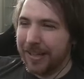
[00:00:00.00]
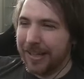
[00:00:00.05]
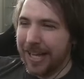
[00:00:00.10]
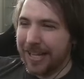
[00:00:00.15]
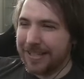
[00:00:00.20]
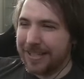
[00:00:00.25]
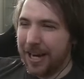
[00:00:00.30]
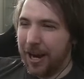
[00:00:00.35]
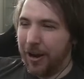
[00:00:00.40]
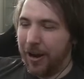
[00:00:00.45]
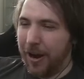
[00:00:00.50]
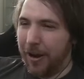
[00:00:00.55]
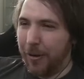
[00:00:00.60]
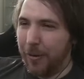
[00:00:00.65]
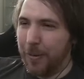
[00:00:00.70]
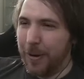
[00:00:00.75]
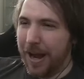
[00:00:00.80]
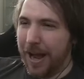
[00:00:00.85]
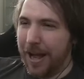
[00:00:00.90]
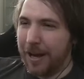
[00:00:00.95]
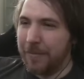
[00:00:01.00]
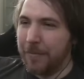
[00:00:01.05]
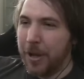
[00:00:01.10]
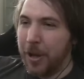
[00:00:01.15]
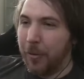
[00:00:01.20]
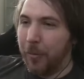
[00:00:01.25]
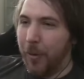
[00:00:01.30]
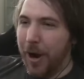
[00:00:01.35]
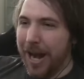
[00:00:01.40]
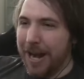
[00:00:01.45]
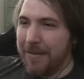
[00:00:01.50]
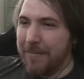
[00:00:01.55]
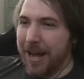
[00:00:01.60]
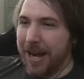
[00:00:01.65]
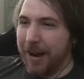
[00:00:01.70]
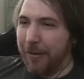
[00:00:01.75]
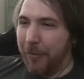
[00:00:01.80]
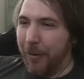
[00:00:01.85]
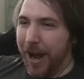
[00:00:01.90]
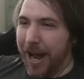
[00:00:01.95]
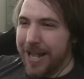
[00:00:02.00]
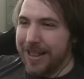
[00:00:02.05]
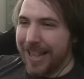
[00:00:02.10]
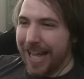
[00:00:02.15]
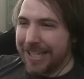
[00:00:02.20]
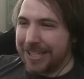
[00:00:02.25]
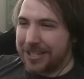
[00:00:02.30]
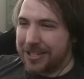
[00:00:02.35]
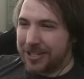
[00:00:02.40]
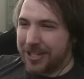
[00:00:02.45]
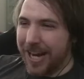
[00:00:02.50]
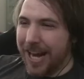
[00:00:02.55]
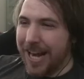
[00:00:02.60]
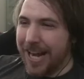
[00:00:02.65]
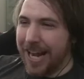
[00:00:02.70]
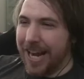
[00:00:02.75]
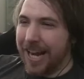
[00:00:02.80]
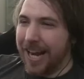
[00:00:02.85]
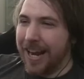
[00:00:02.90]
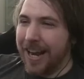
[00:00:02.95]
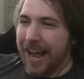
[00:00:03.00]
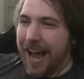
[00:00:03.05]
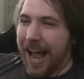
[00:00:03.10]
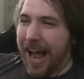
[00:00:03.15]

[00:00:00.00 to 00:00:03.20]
Let's go. Oh god, wait a minute, what? That's cheating.